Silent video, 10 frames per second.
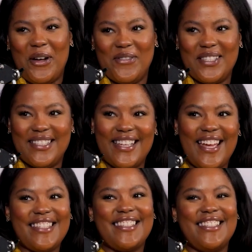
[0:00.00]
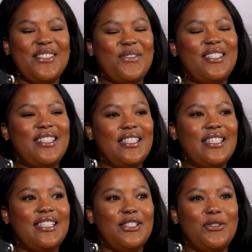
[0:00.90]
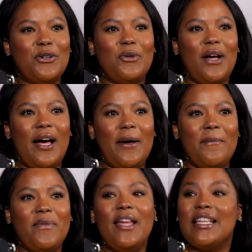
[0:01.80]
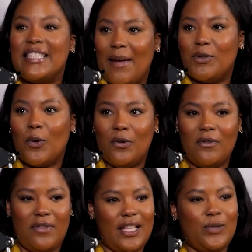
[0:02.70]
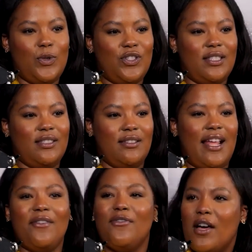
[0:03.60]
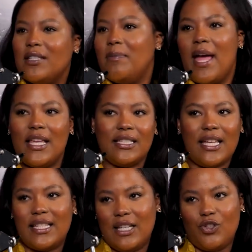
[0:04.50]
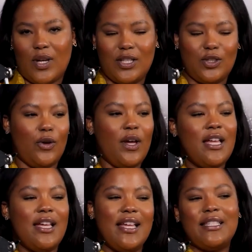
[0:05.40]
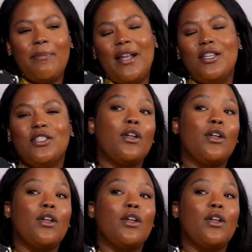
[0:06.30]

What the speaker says: obviously Exness, which is an escape to all of that, which is like fast paced, etc. So it's a balance of the